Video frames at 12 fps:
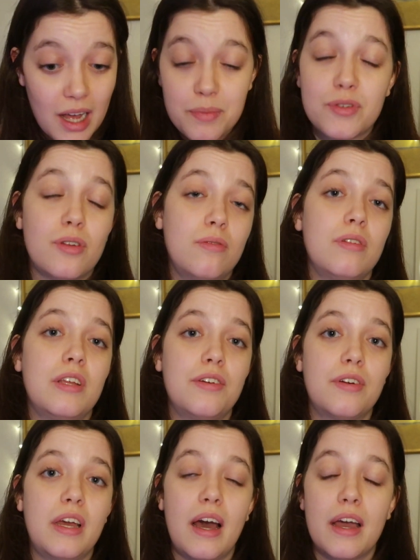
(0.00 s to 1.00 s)
absolutely
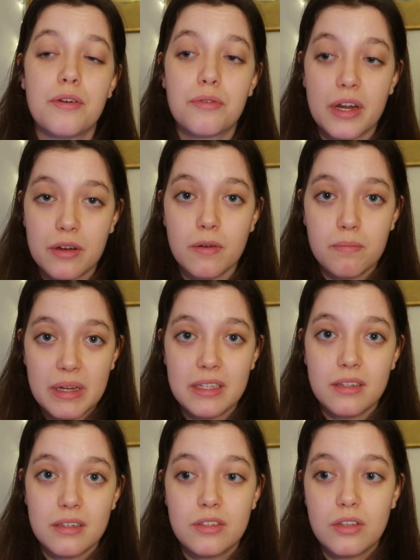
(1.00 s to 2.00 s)
great. I
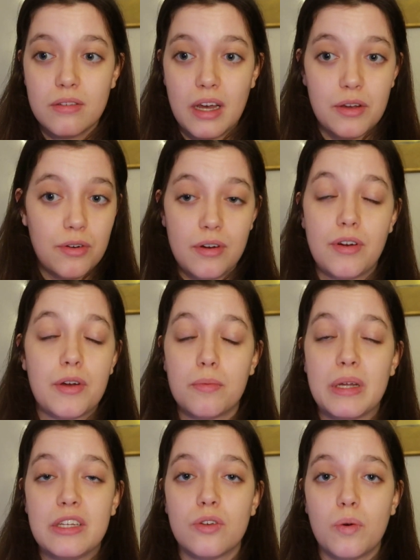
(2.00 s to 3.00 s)
recommend it
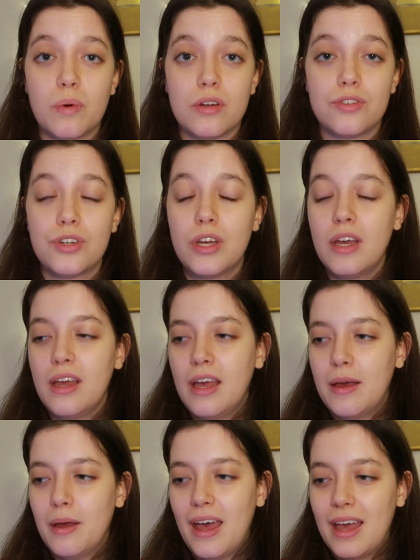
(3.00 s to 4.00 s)
so much.
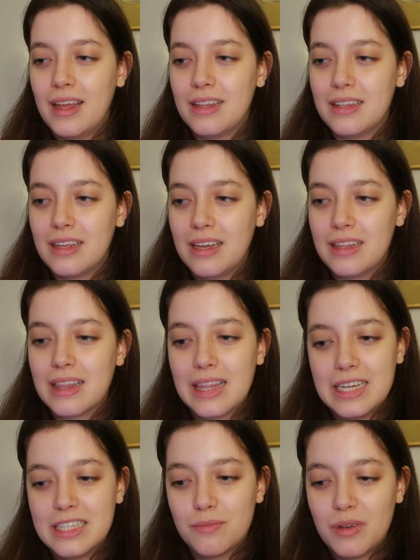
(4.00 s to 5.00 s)
And it
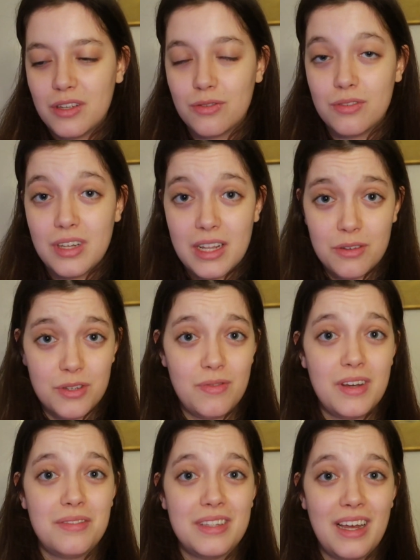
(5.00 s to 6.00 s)
leads me to Taylor
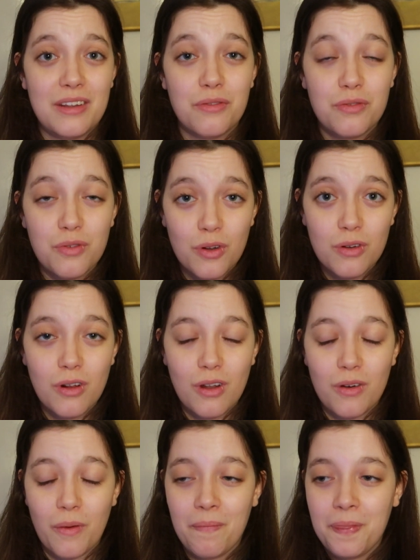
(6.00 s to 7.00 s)
Swift and
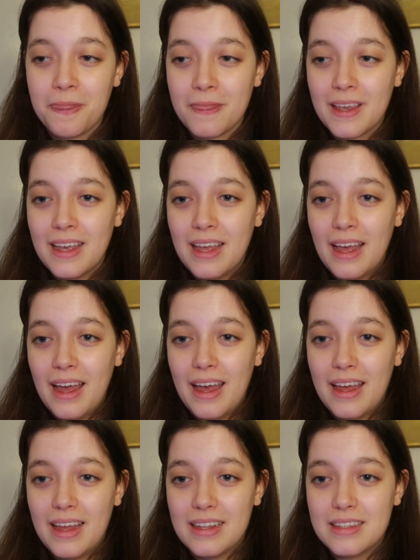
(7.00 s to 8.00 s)
folklore.
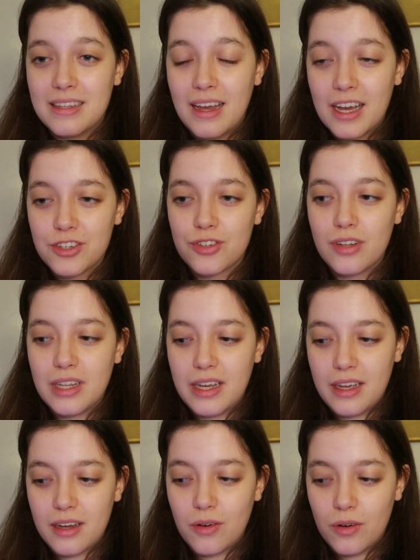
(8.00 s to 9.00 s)
And
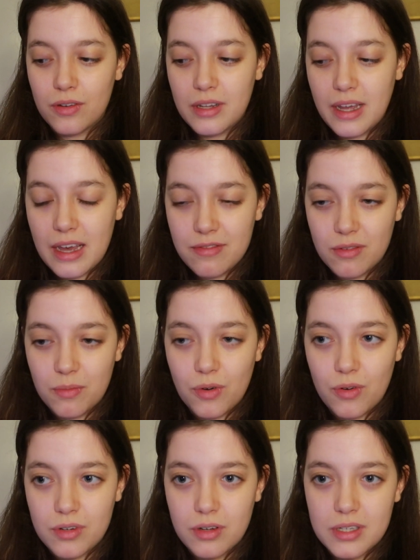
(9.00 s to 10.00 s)
actually on
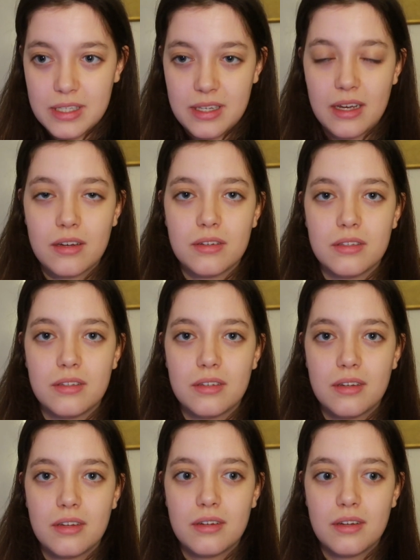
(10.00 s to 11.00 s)
Evermore, her second
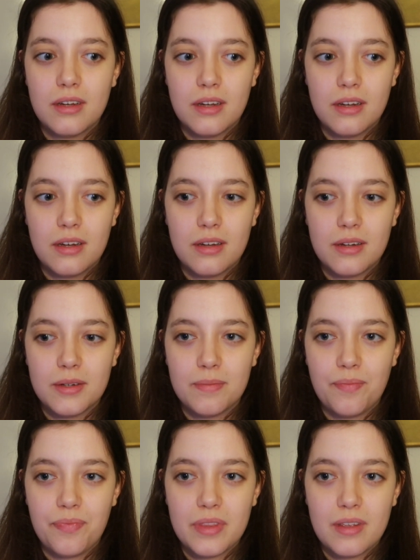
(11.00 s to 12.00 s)

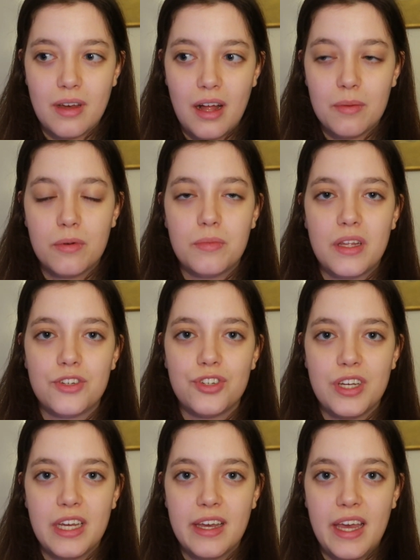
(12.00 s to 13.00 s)
album that
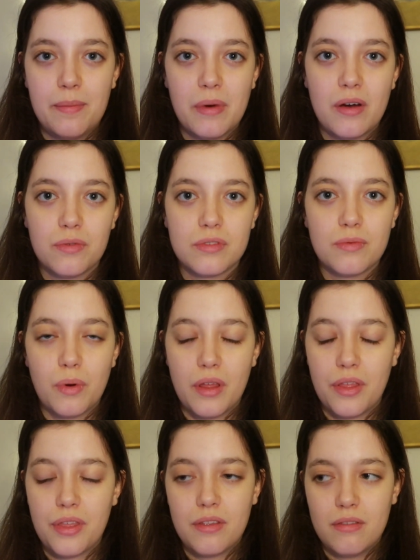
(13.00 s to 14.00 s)
she came out
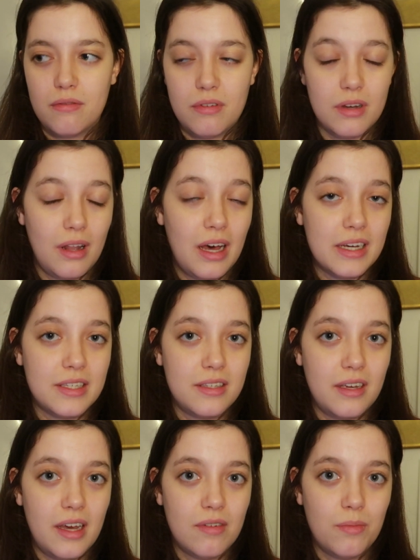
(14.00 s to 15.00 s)
with, Your Last
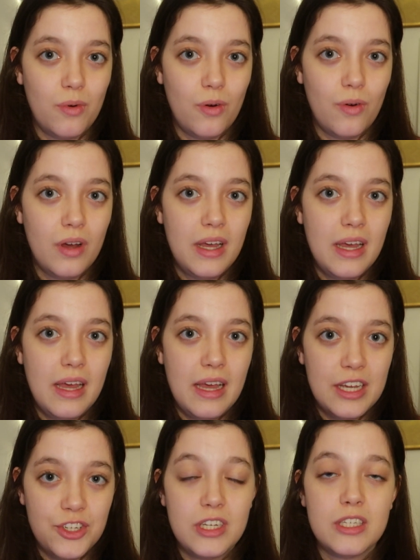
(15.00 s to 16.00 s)
Year Evermore,
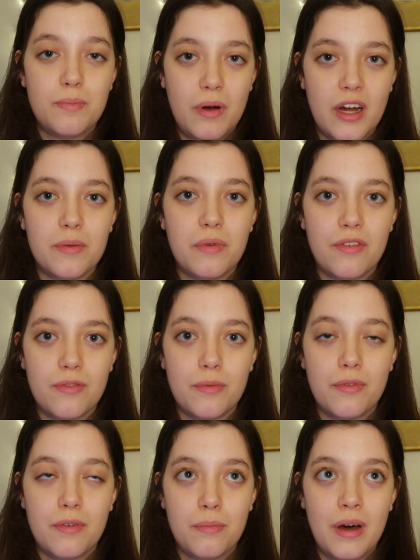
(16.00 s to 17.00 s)
she inspired me
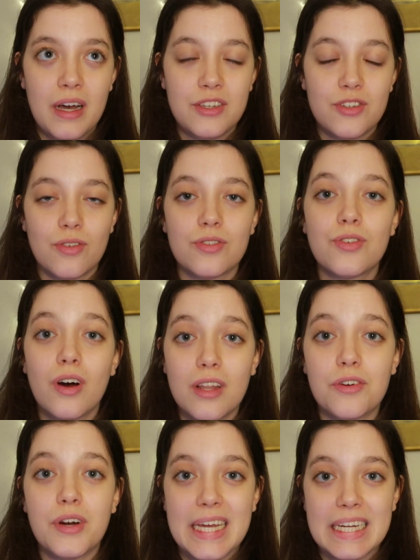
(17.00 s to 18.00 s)
by song
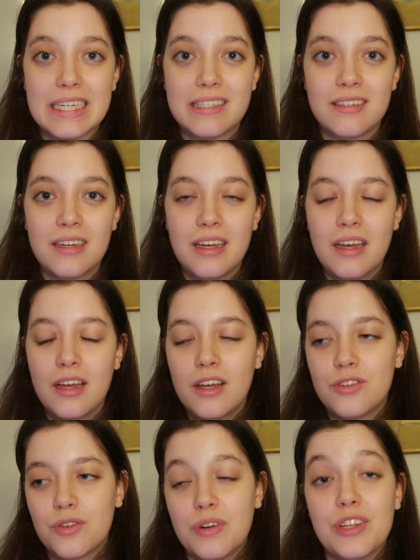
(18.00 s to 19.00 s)
Tolerated
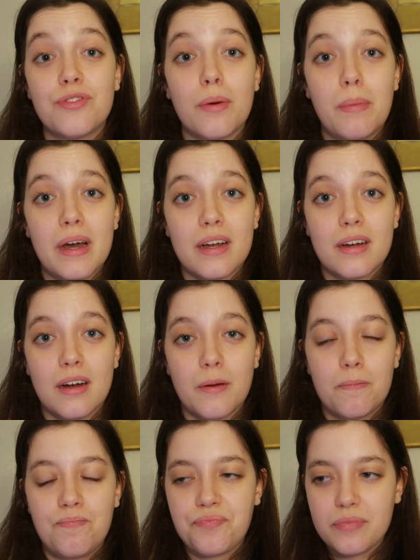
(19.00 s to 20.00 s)
to read
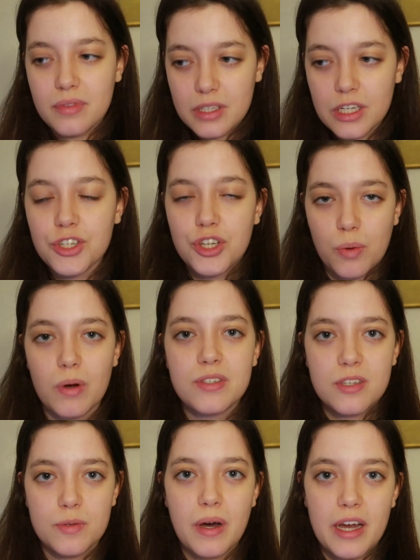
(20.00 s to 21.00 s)
Rebecca. She was
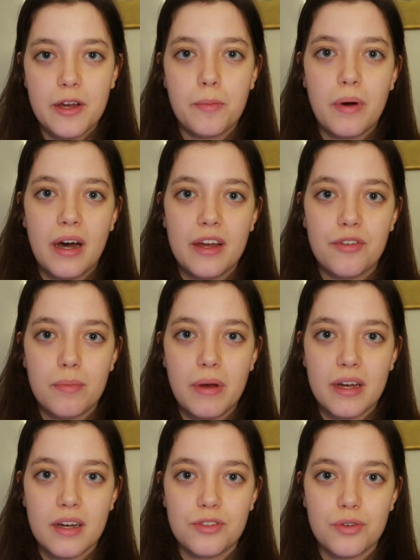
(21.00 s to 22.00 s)
inspired by
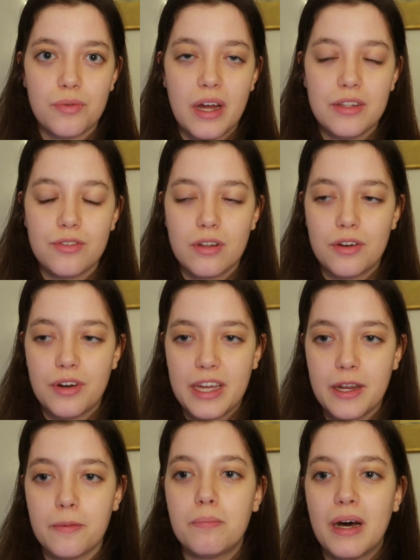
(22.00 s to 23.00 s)
Rebecca to write
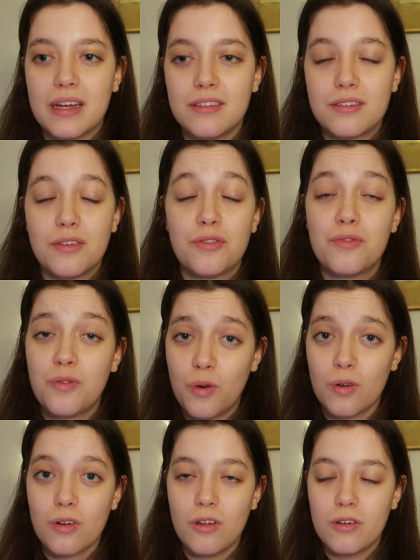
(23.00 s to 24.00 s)
Tolerated, but
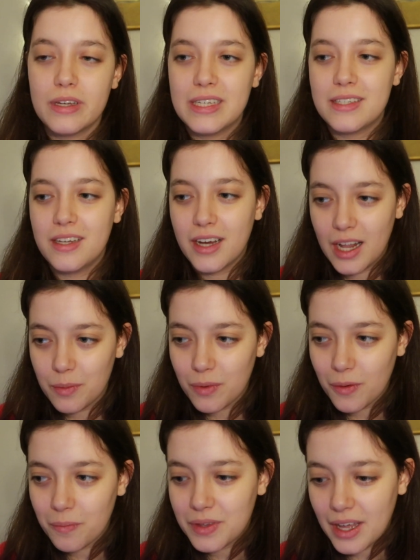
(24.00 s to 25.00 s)
Folklore is the
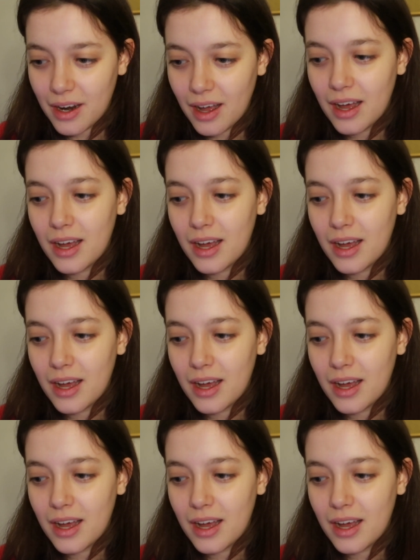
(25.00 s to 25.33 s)
album that